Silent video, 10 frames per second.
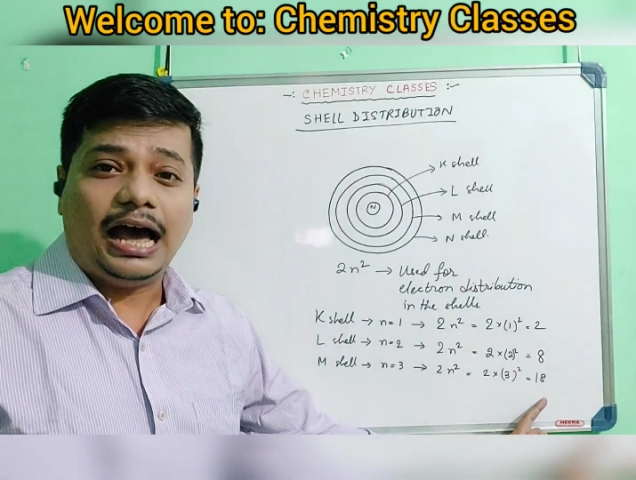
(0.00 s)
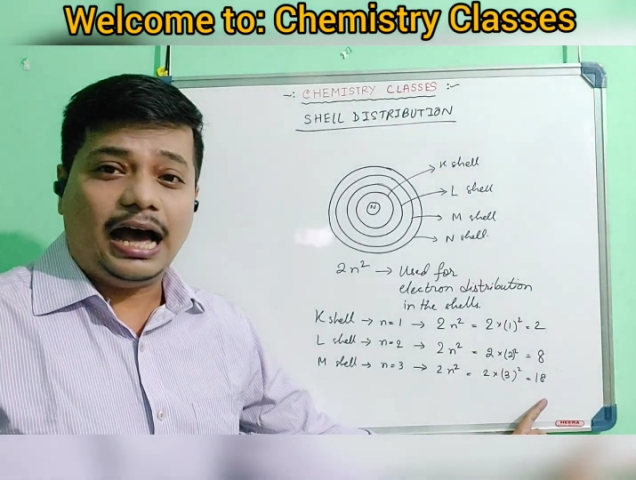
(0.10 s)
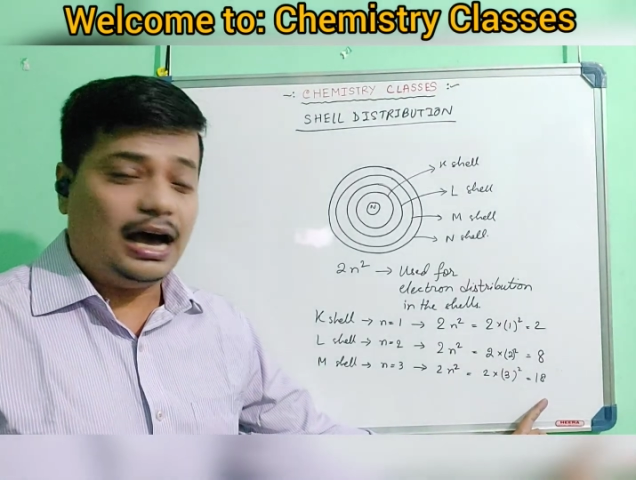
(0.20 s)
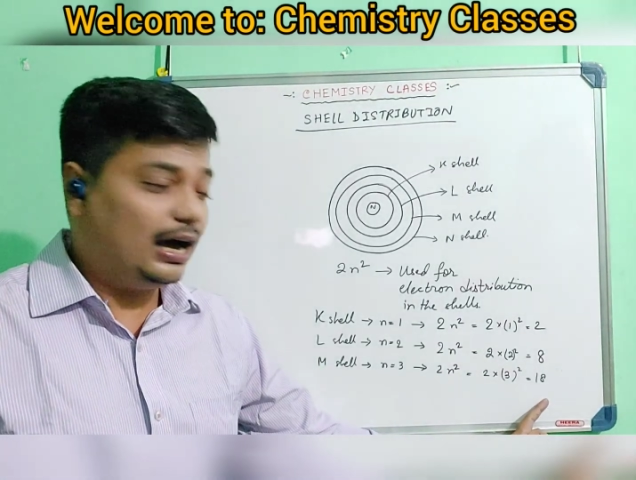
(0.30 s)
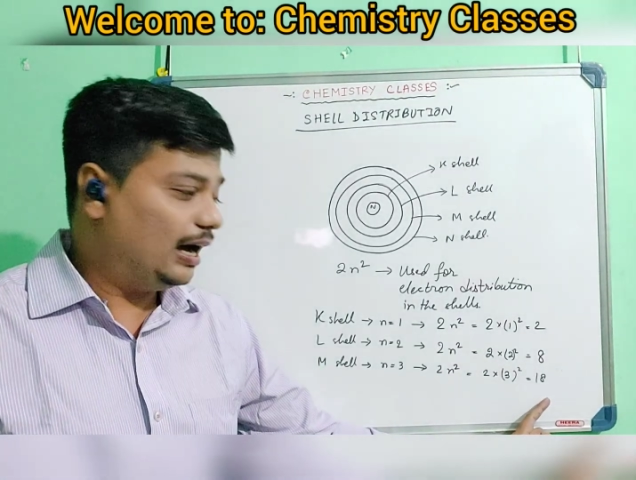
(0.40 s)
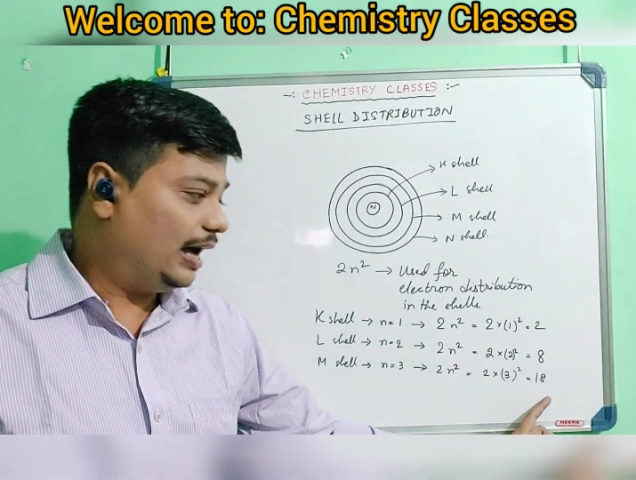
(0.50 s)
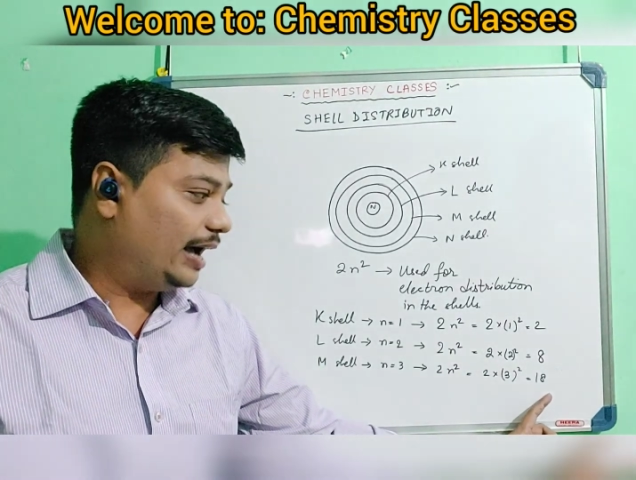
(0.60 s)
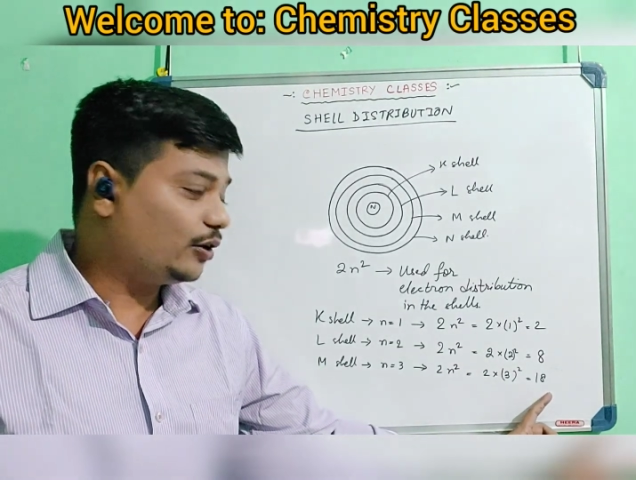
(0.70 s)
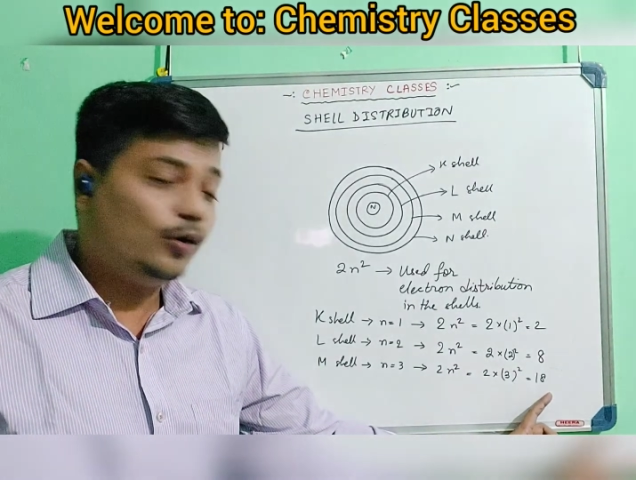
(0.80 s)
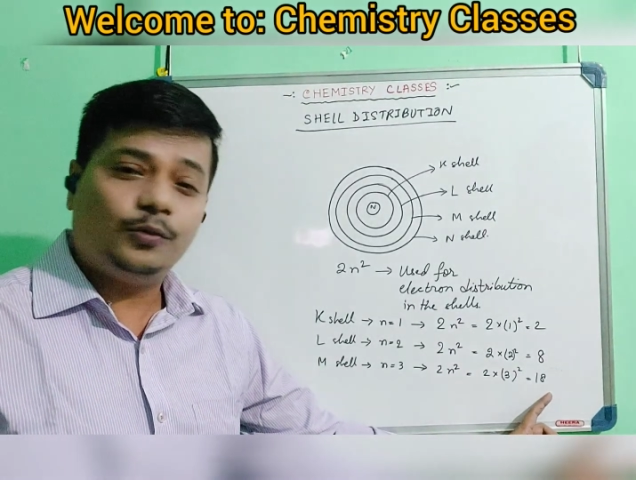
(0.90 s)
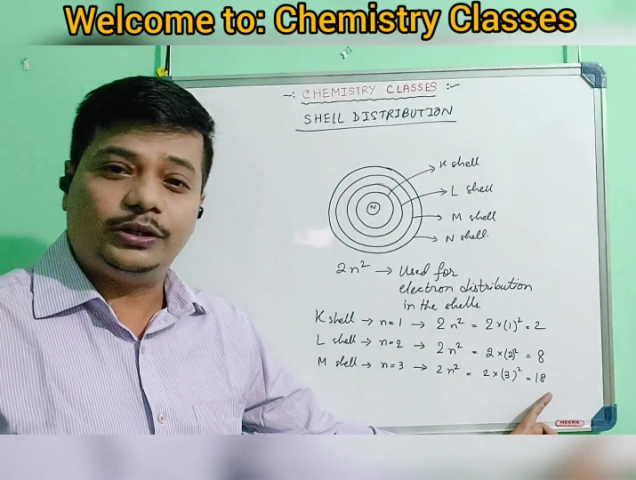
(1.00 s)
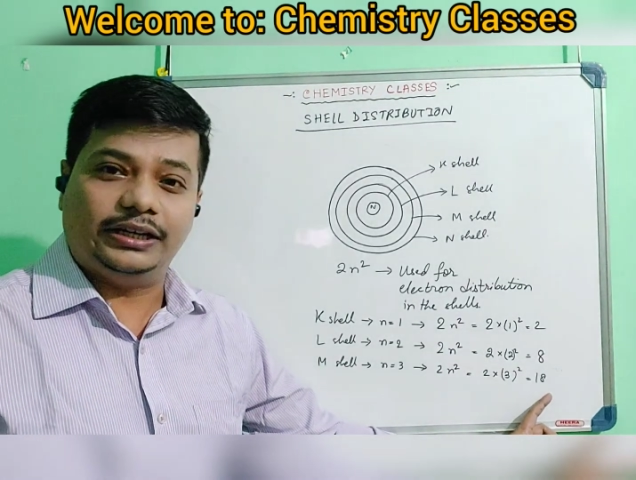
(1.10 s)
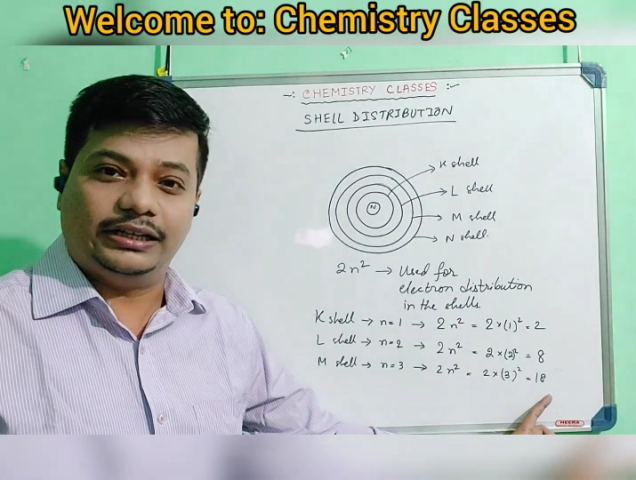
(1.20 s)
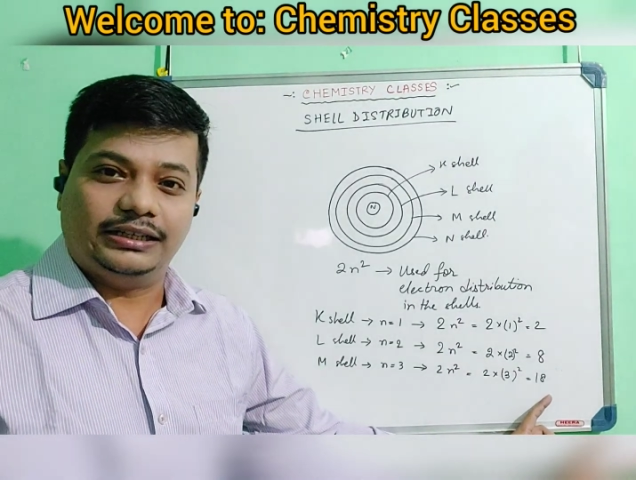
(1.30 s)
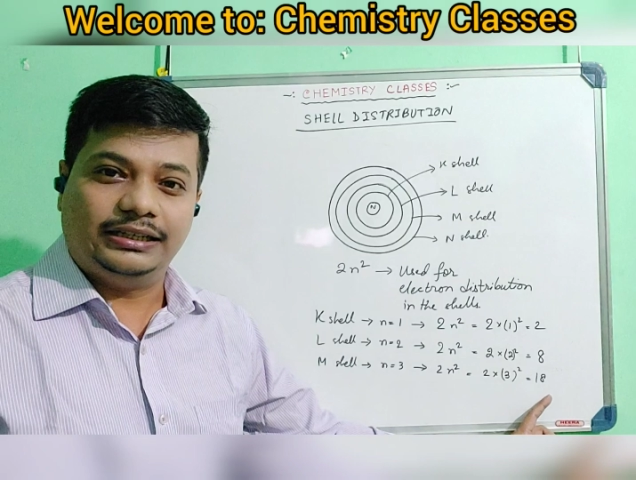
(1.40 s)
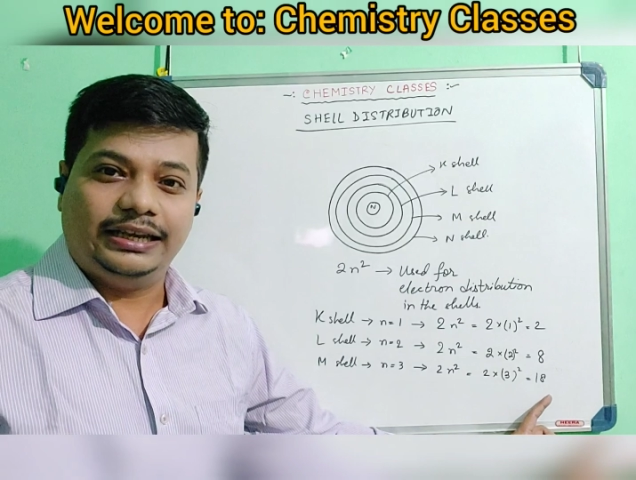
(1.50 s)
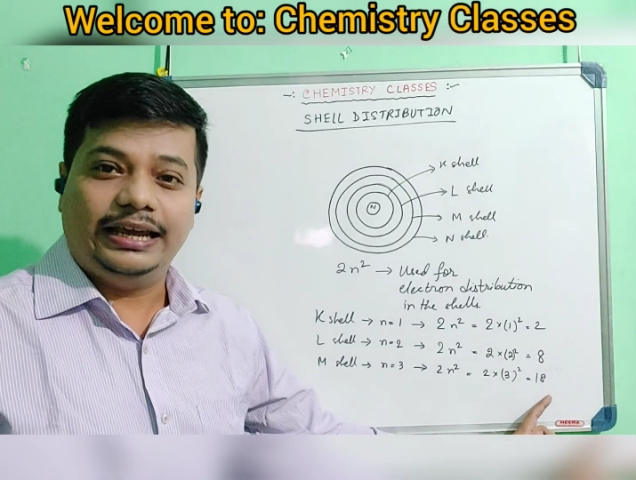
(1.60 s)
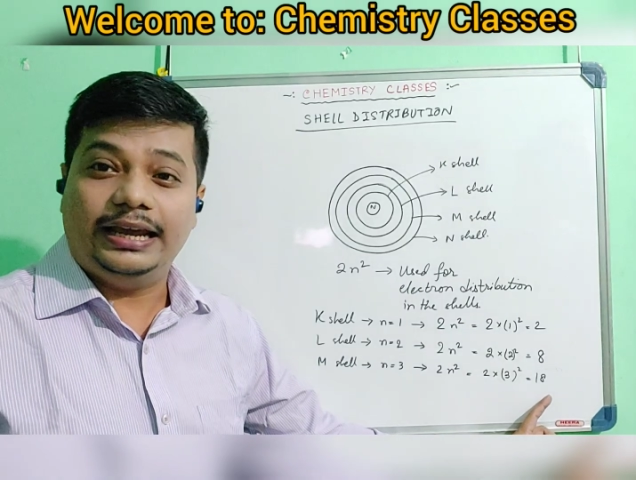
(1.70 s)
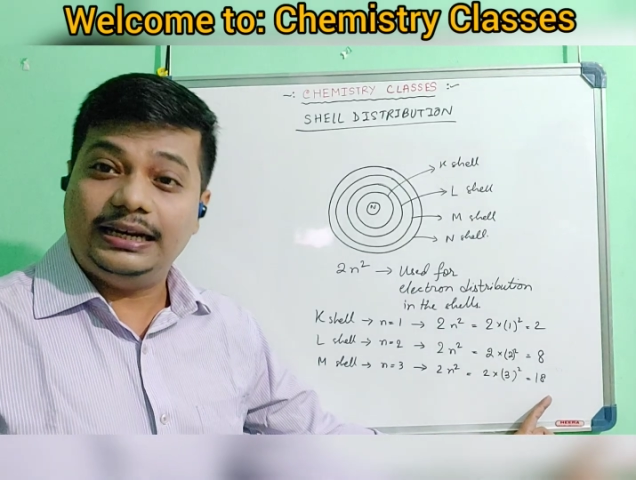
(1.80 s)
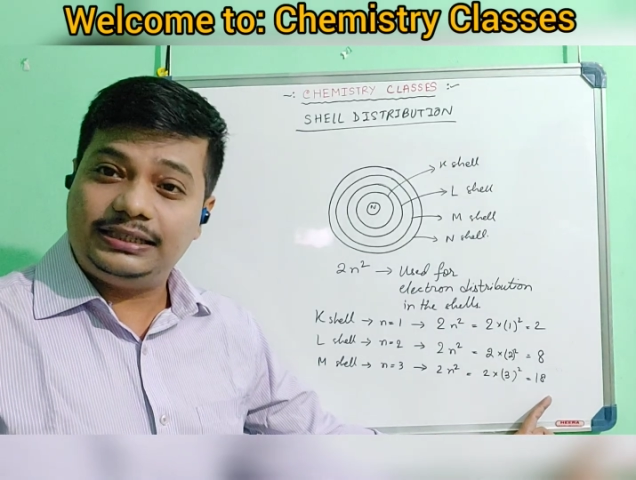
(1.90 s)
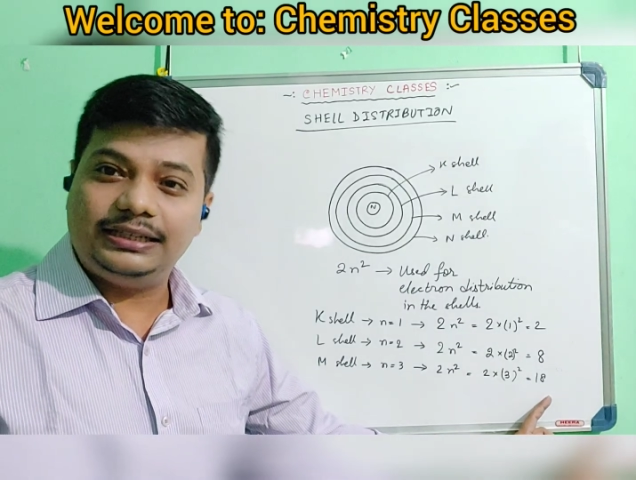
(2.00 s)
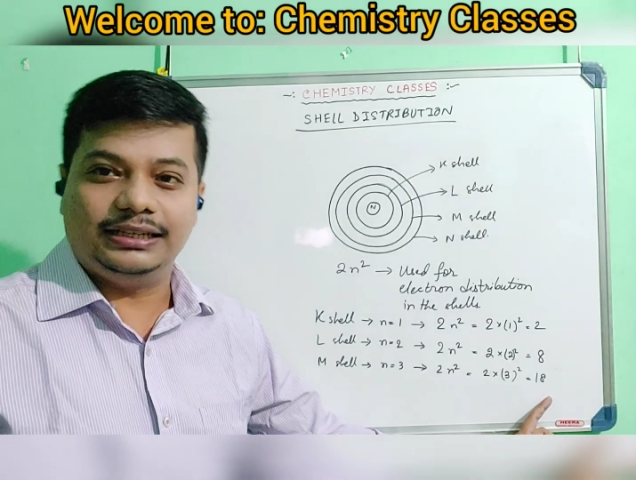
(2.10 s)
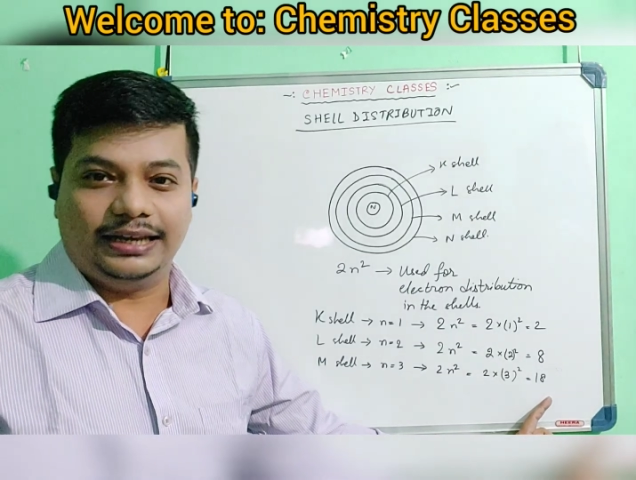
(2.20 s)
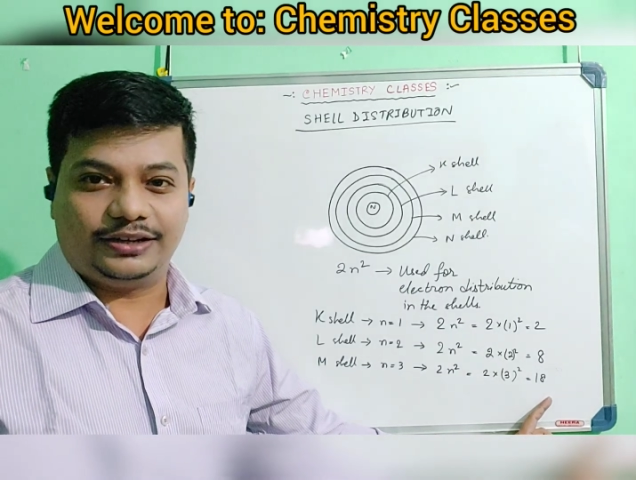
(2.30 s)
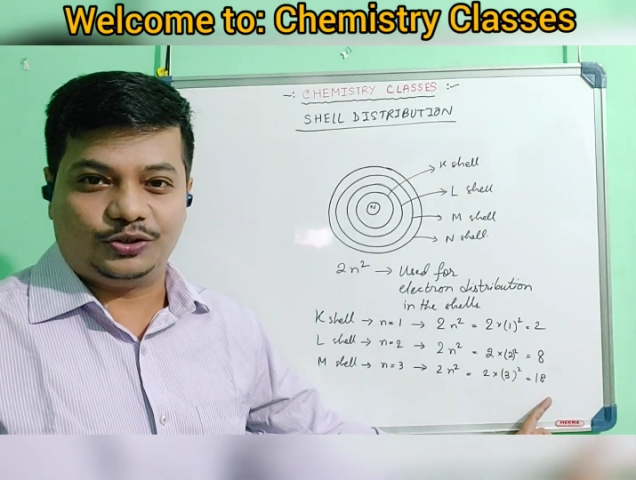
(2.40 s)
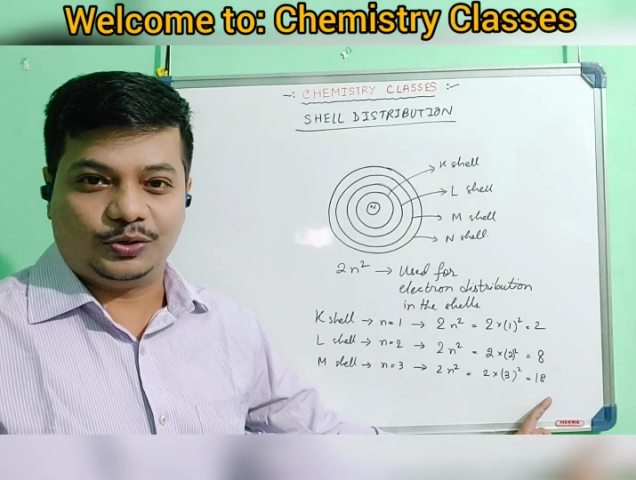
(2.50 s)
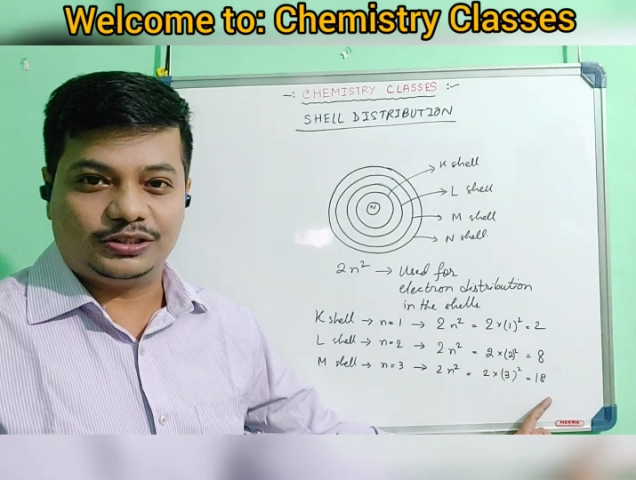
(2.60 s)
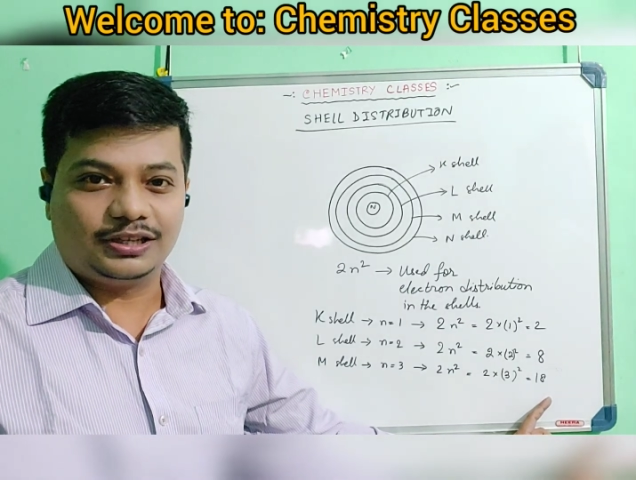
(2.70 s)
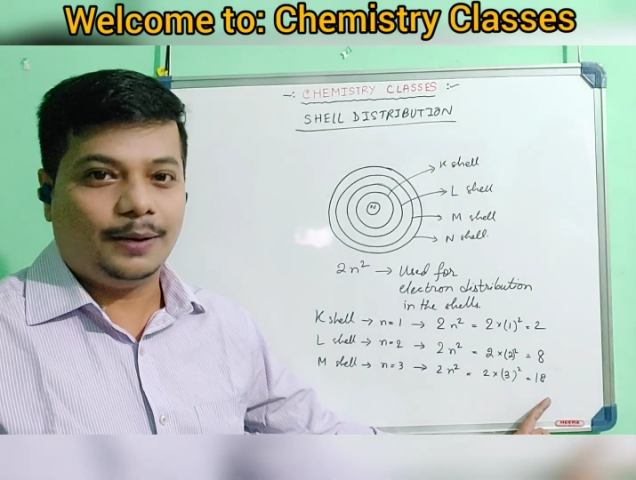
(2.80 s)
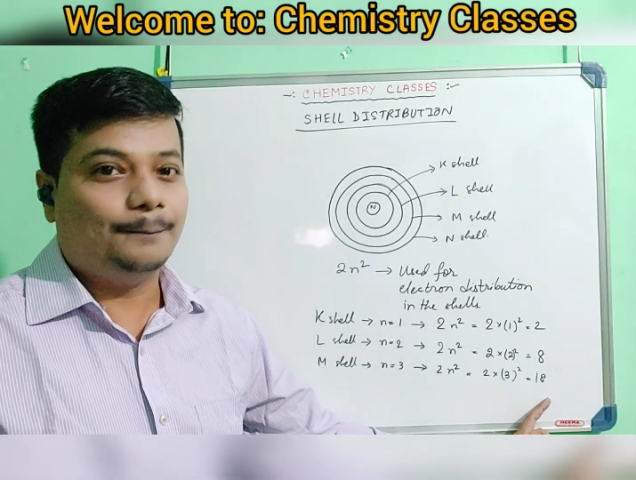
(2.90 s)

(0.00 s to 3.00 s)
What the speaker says: accommodate 18 electrons,